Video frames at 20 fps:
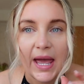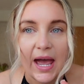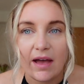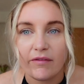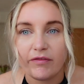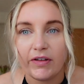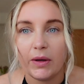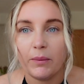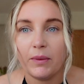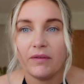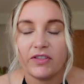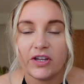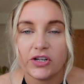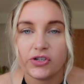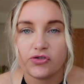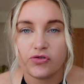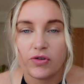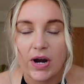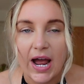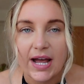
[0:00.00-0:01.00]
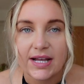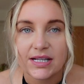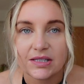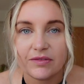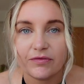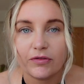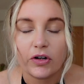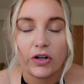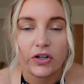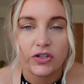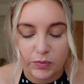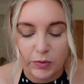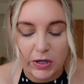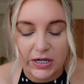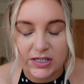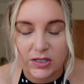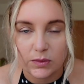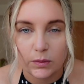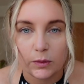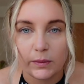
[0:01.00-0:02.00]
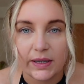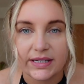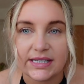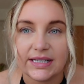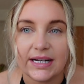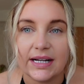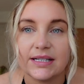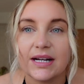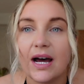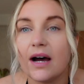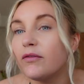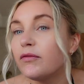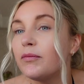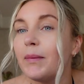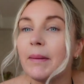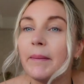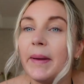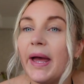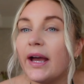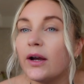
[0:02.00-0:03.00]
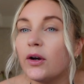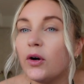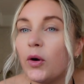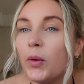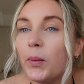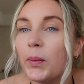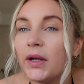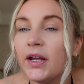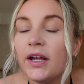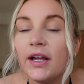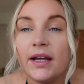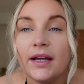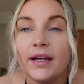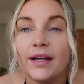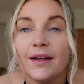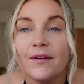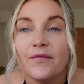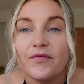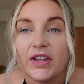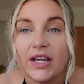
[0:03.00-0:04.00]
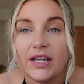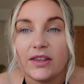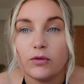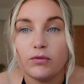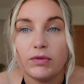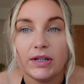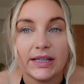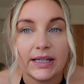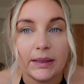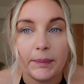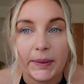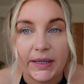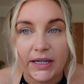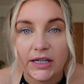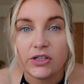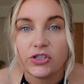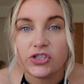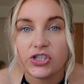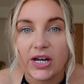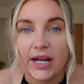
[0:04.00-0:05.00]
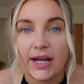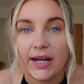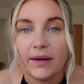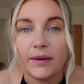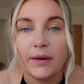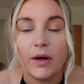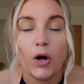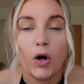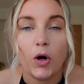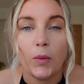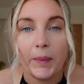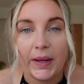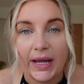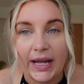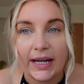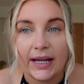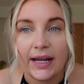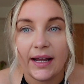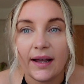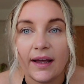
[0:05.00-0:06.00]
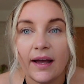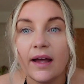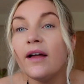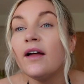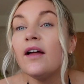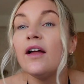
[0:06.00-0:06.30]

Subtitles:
heavy with this dress for a spring summer wedding. I'd have my makeup either really peachy or pink.